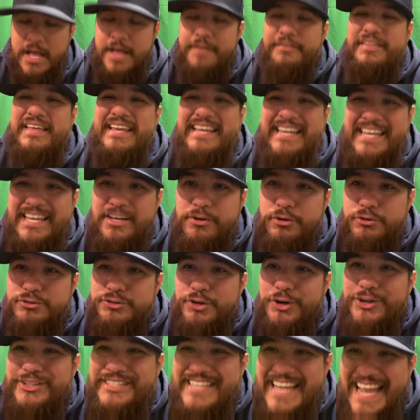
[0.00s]
The Eagles
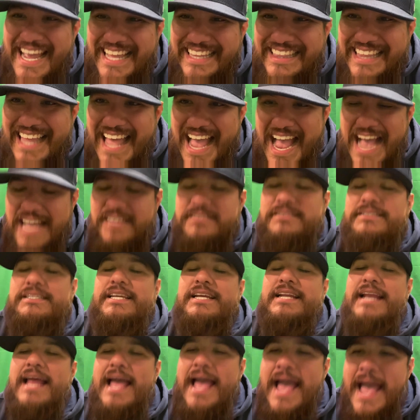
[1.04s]
are dead last in